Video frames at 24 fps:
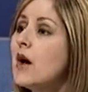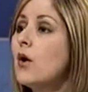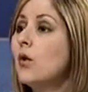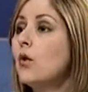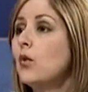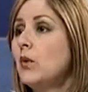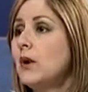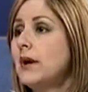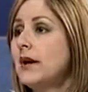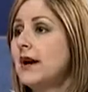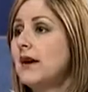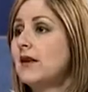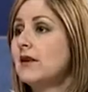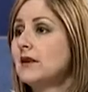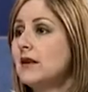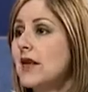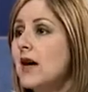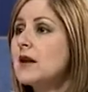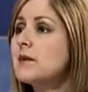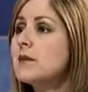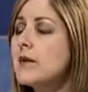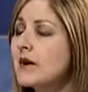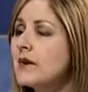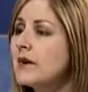We care a
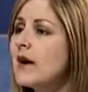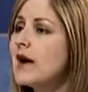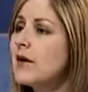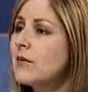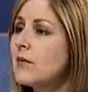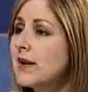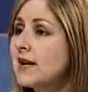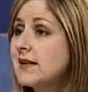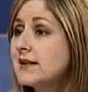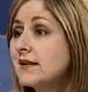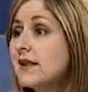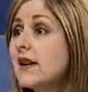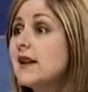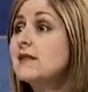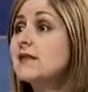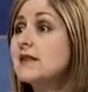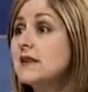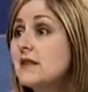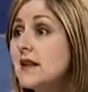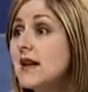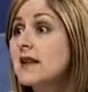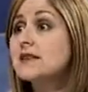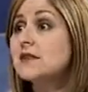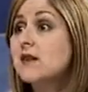lot about highway safety.
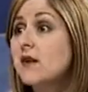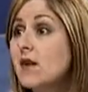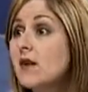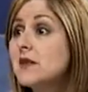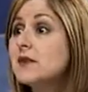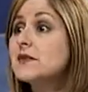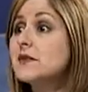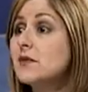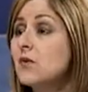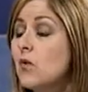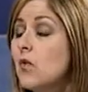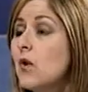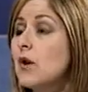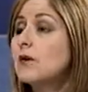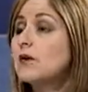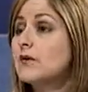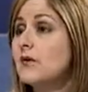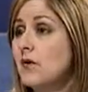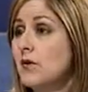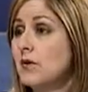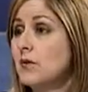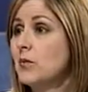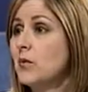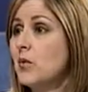That's also one of
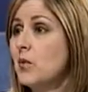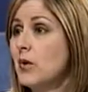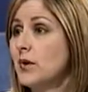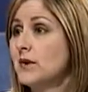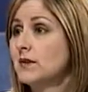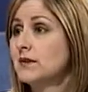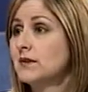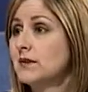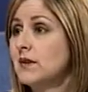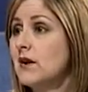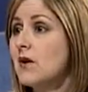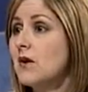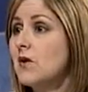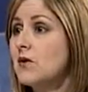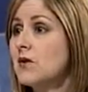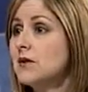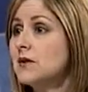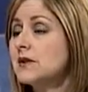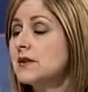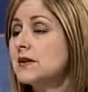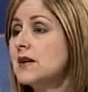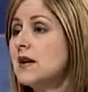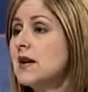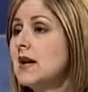our important
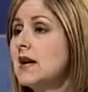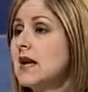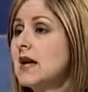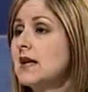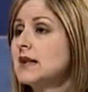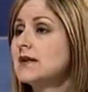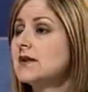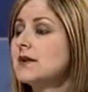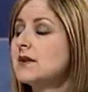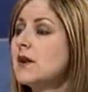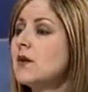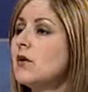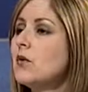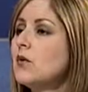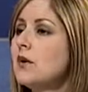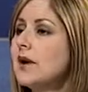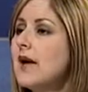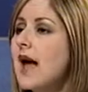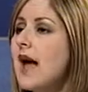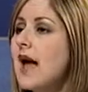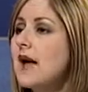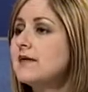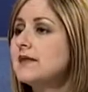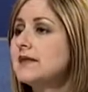goals. So we
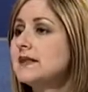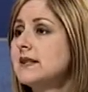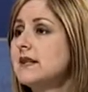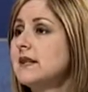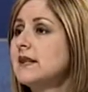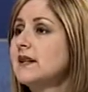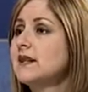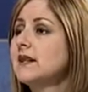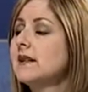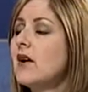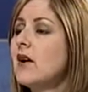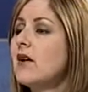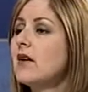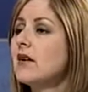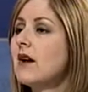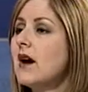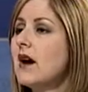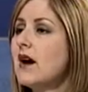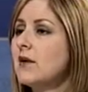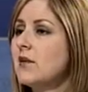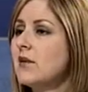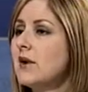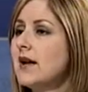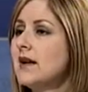have seen our
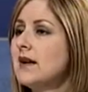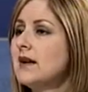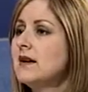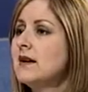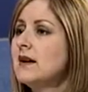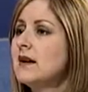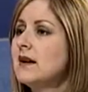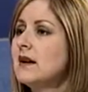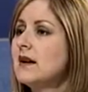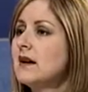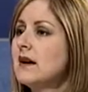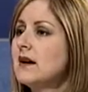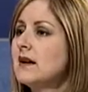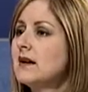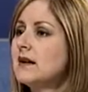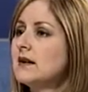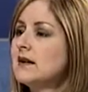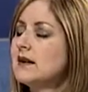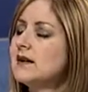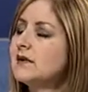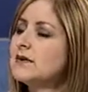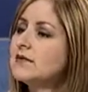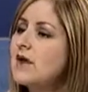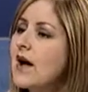highway
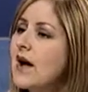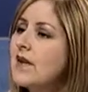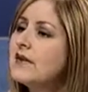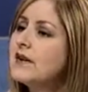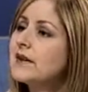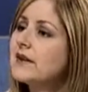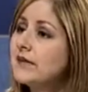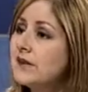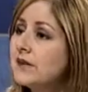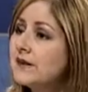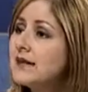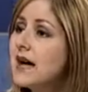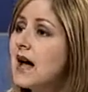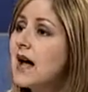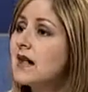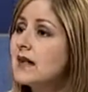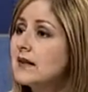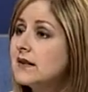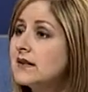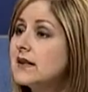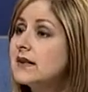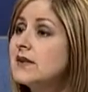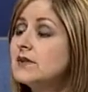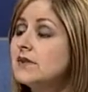traffic
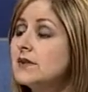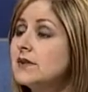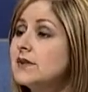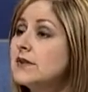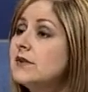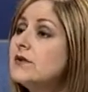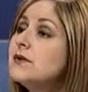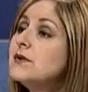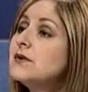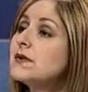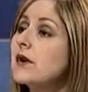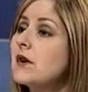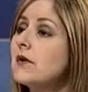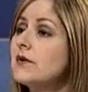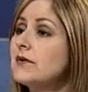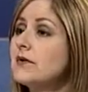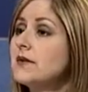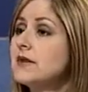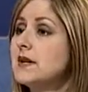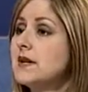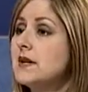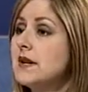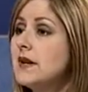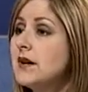fatalities reduce over
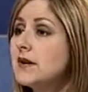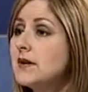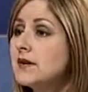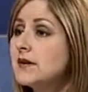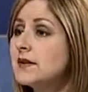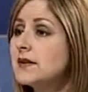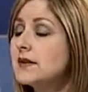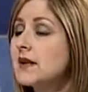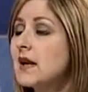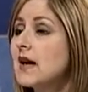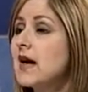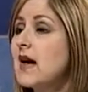the years,